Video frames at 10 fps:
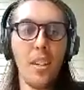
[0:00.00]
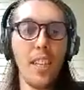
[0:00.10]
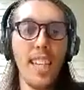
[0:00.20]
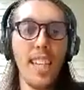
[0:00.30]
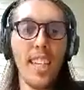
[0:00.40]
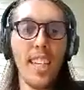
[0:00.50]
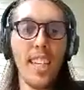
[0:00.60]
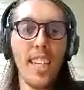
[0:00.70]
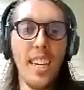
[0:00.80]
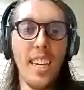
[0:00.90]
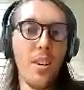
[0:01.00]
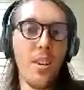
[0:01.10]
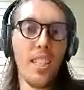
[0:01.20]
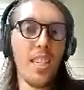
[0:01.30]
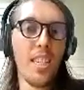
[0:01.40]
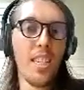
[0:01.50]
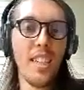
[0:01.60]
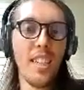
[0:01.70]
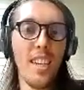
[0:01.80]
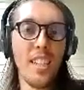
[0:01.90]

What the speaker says: clear need for it at this stage.